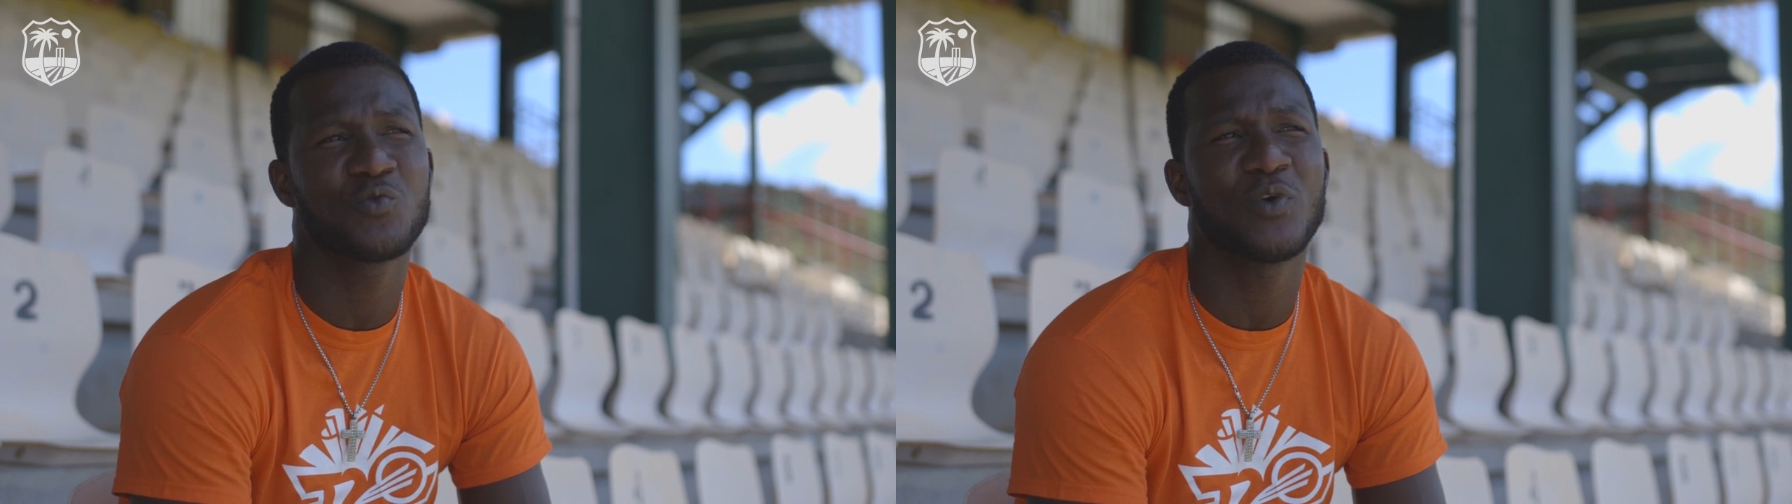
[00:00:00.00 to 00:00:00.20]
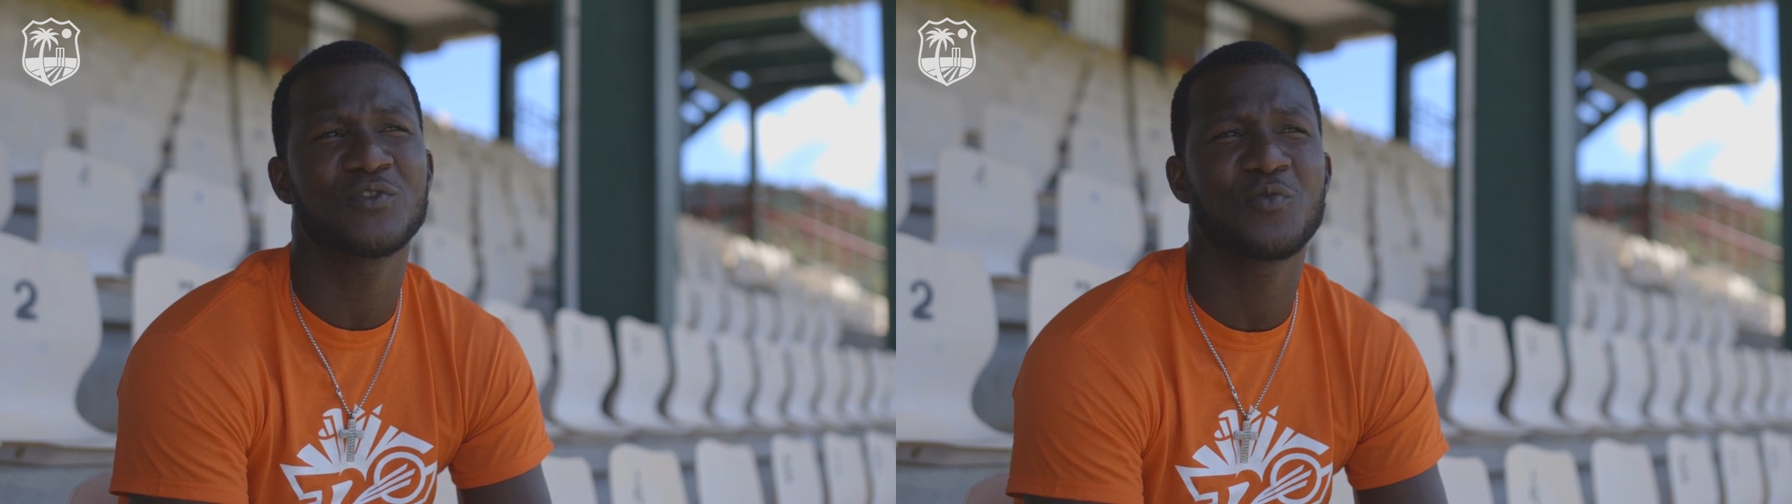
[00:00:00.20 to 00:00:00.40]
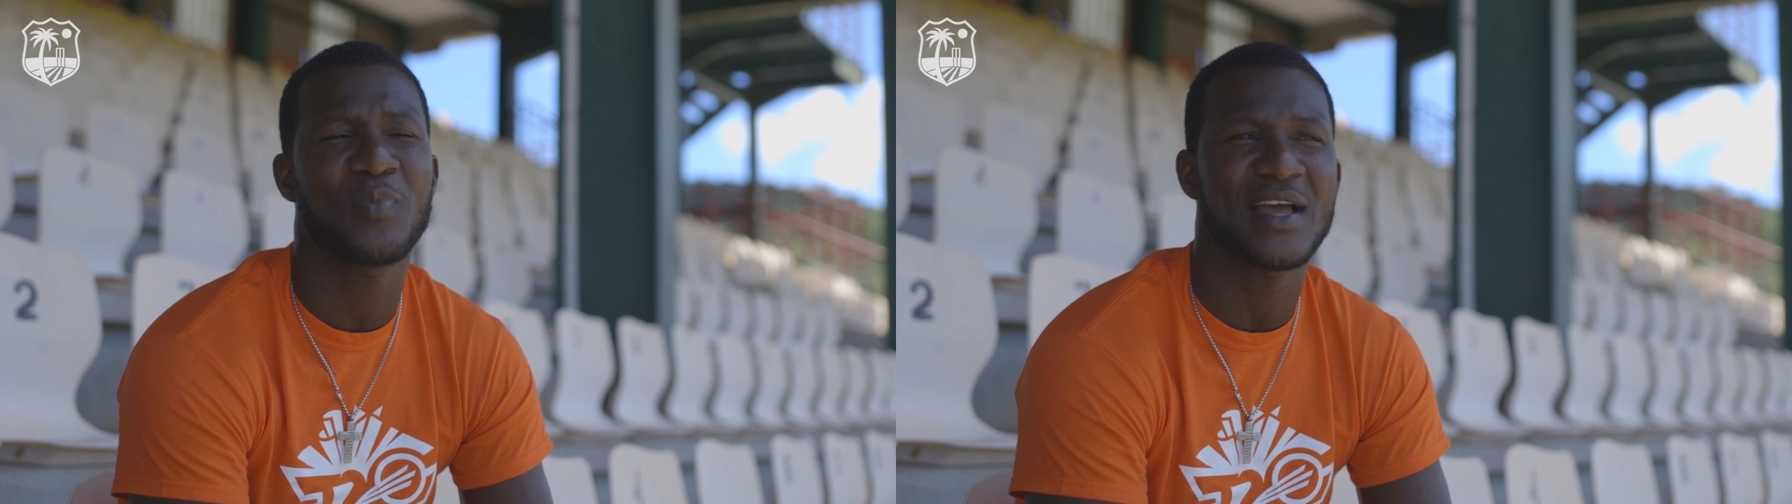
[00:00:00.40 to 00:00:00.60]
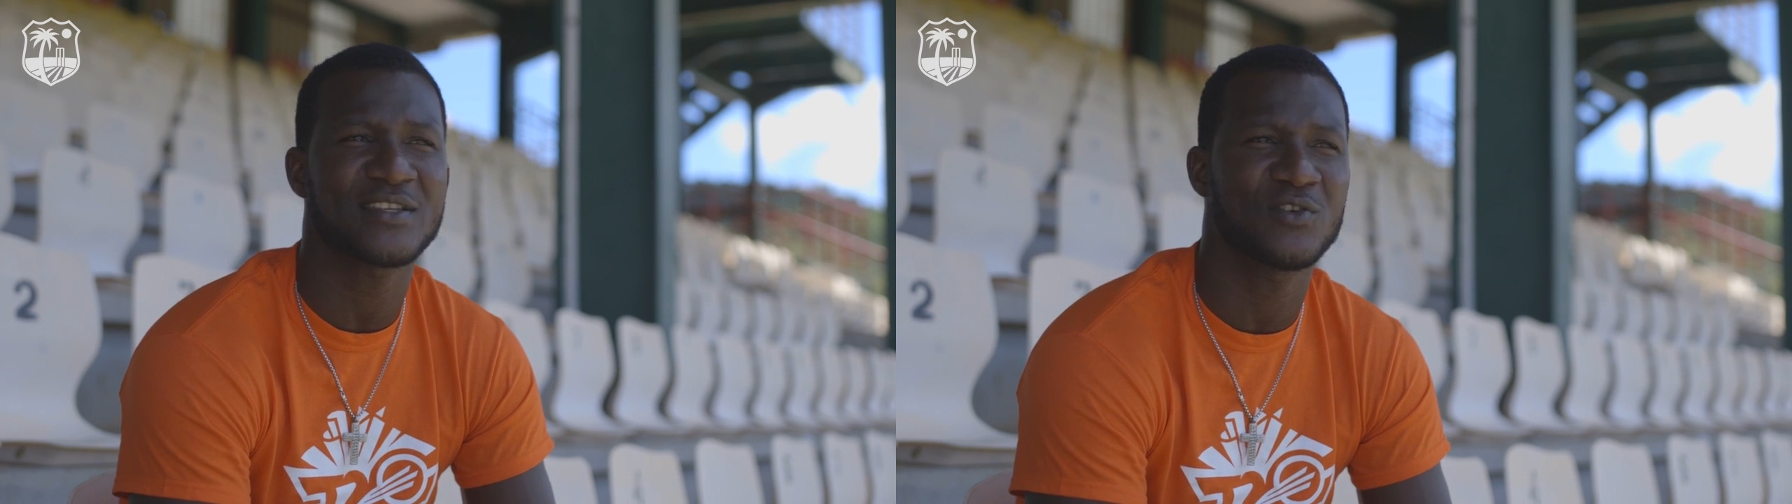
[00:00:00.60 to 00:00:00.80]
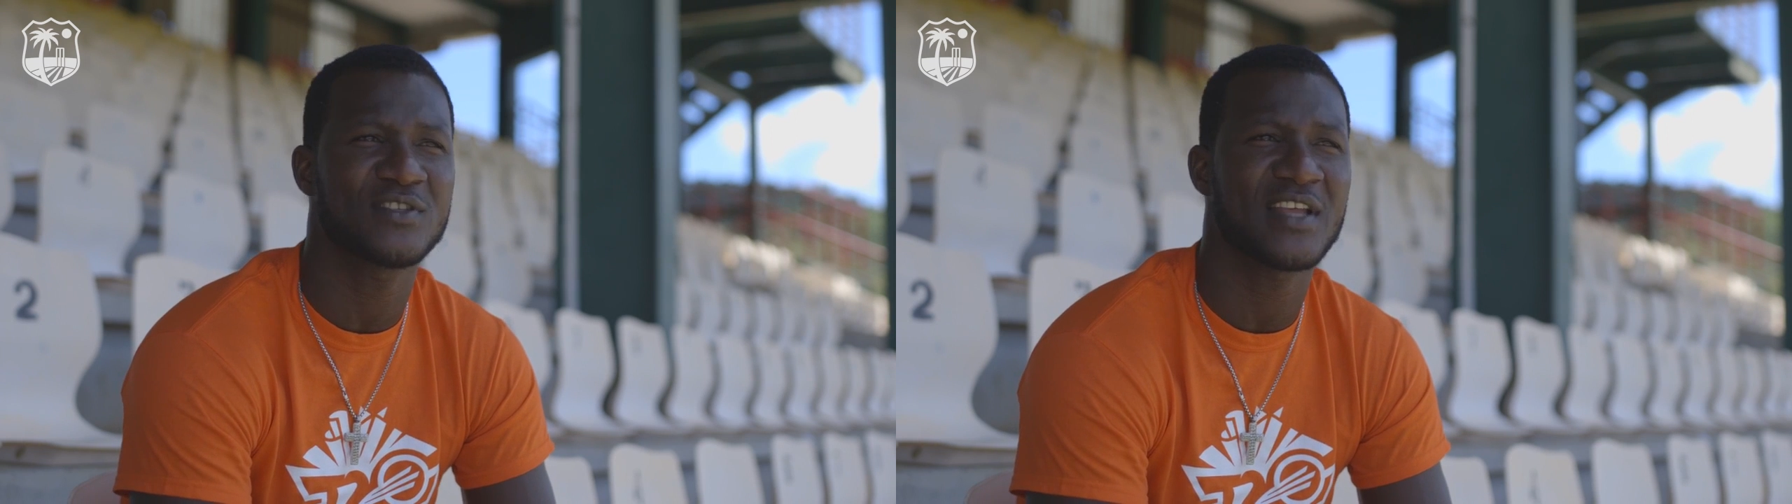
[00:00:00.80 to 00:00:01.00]
would want to
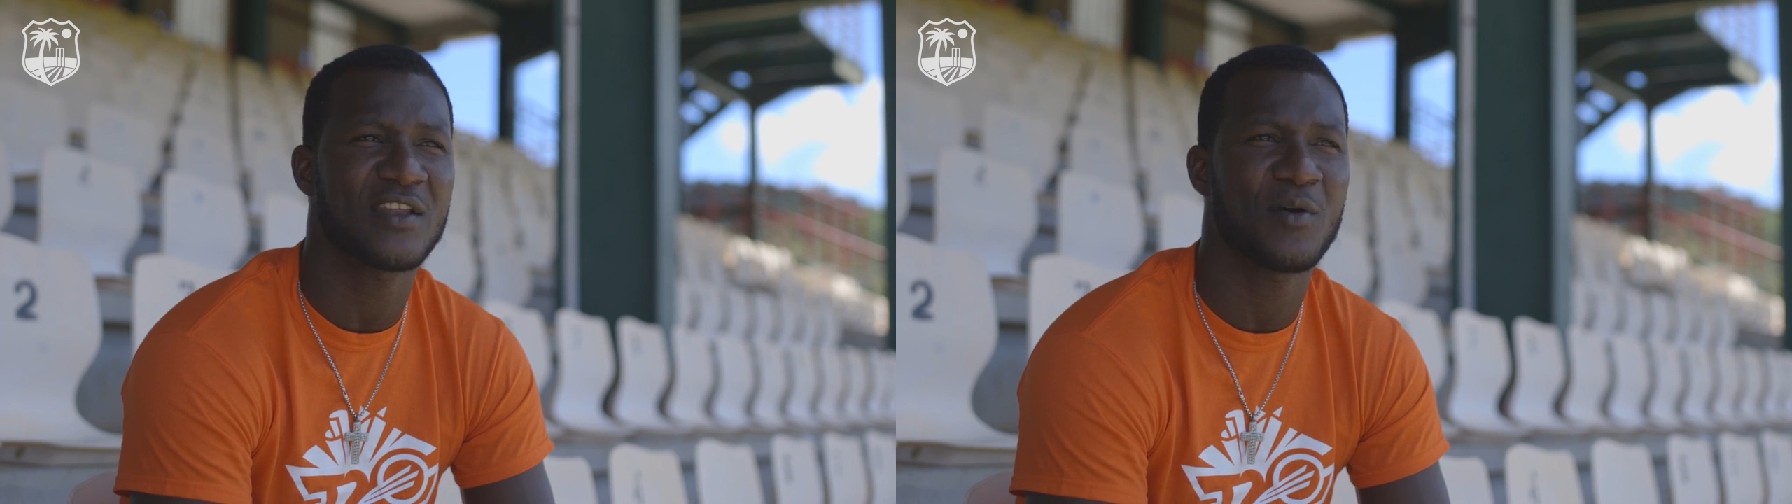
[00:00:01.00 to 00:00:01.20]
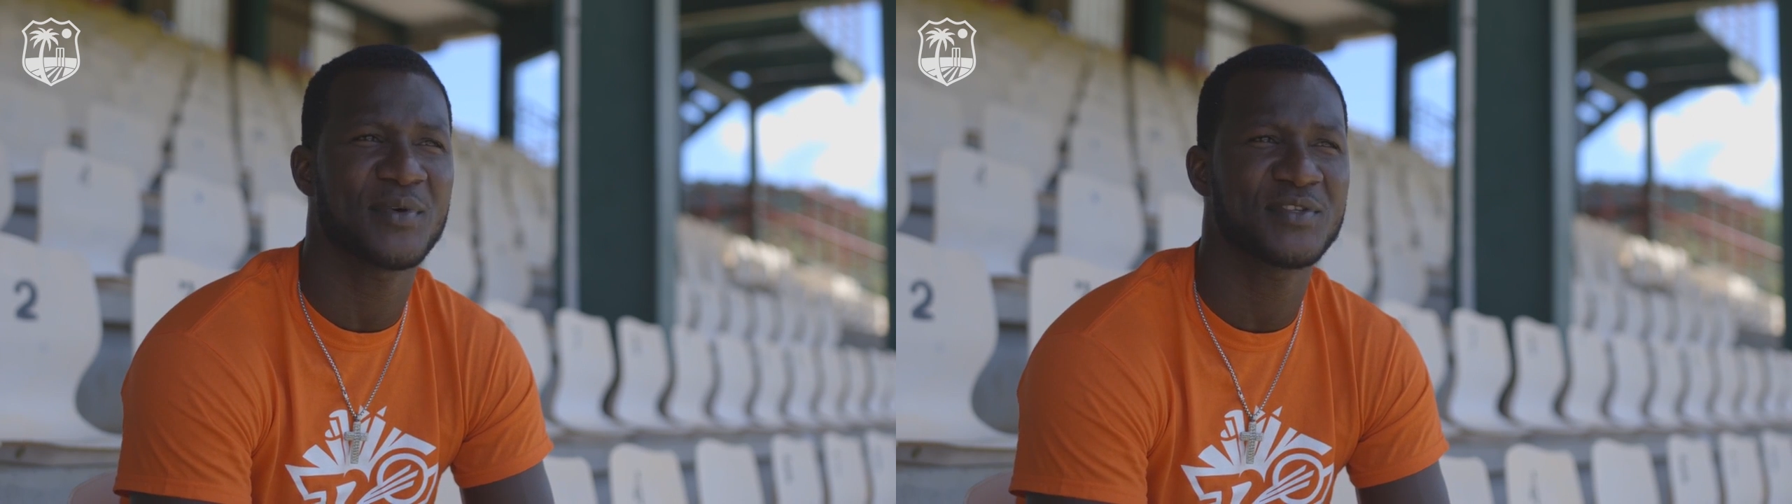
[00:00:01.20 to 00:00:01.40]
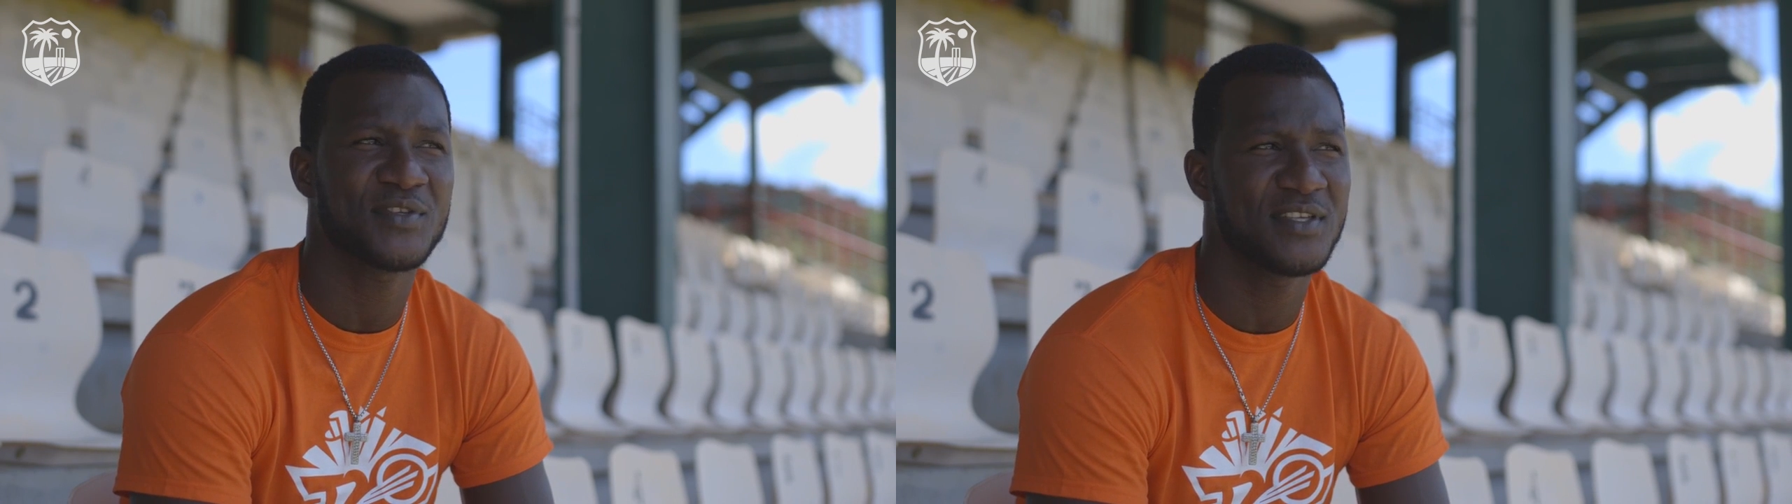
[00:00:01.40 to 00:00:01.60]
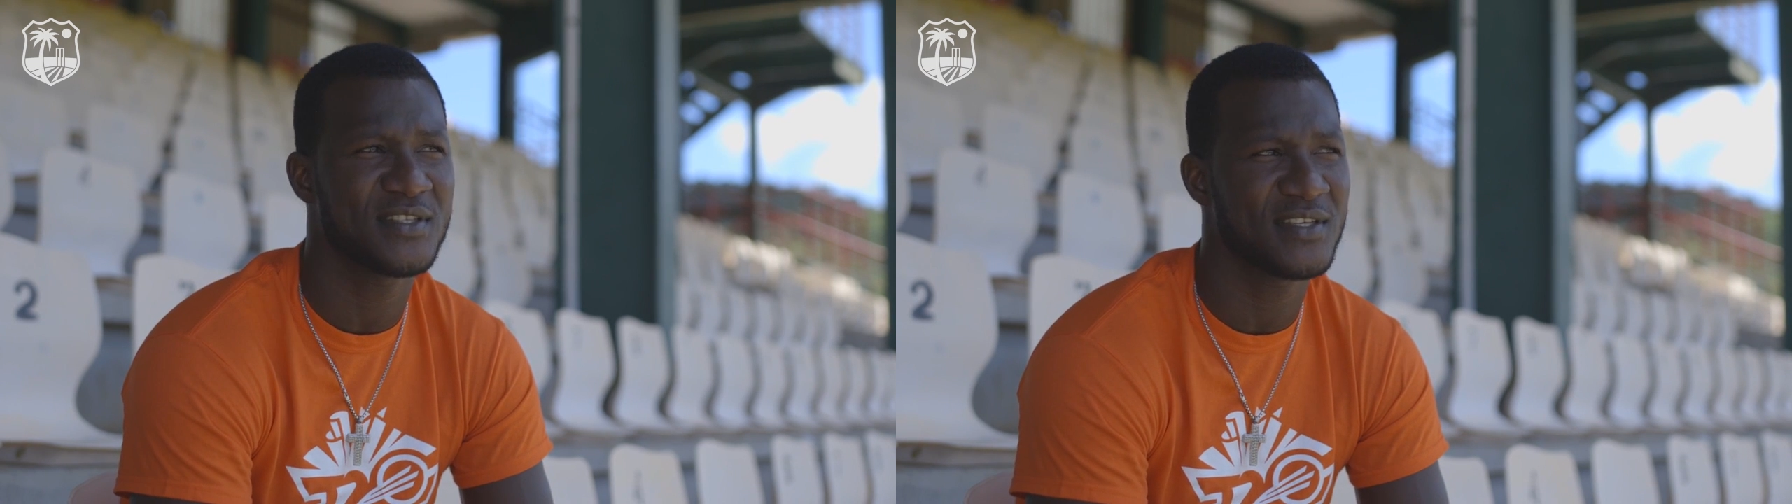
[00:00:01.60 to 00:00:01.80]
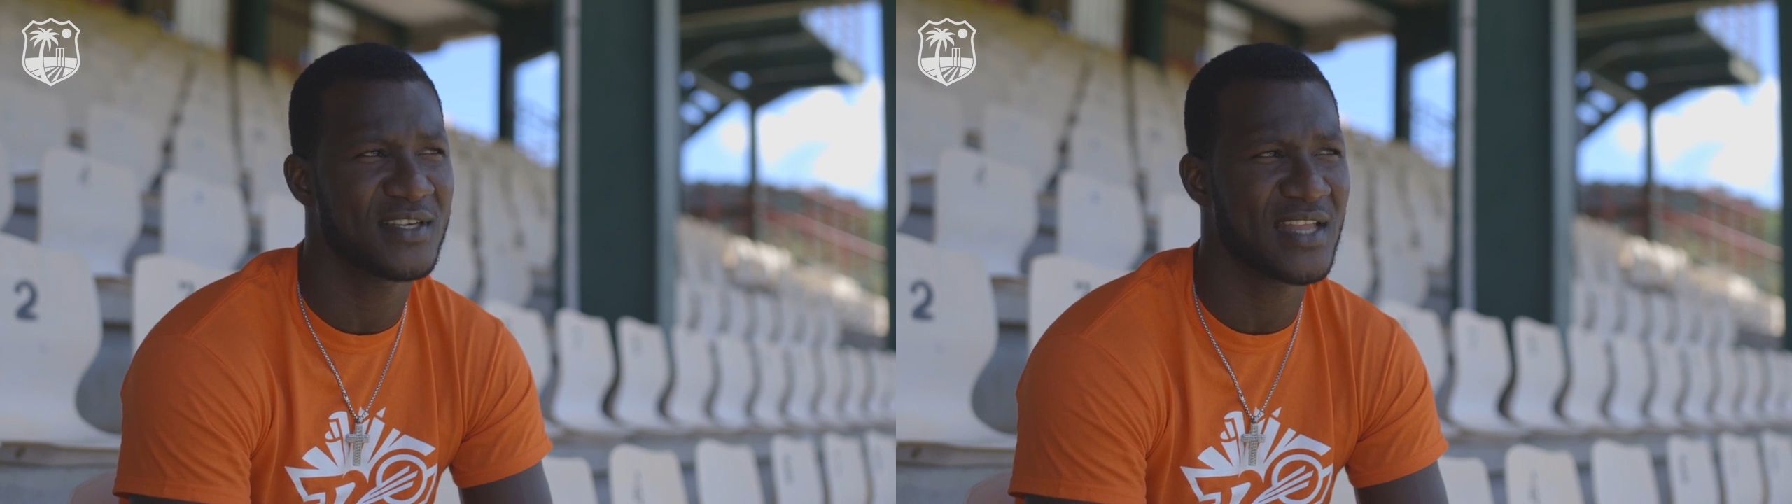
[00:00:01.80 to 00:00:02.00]
pass on that
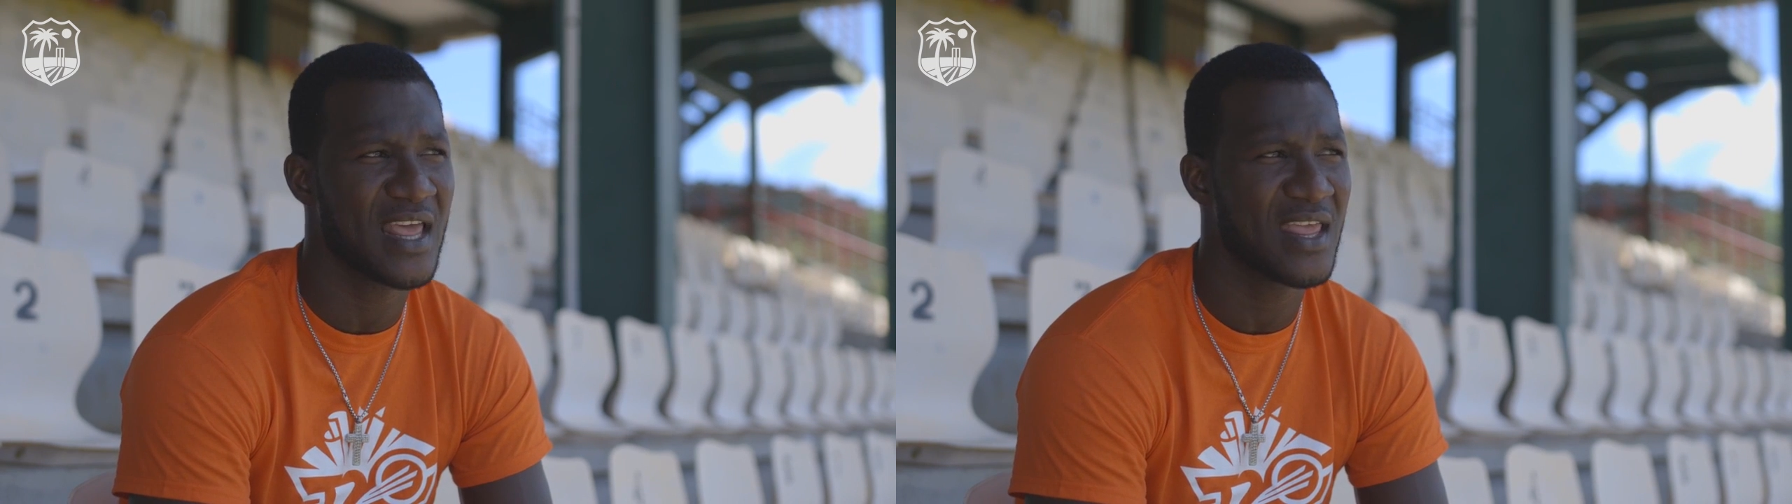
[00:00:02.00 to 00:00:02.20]
opportunity.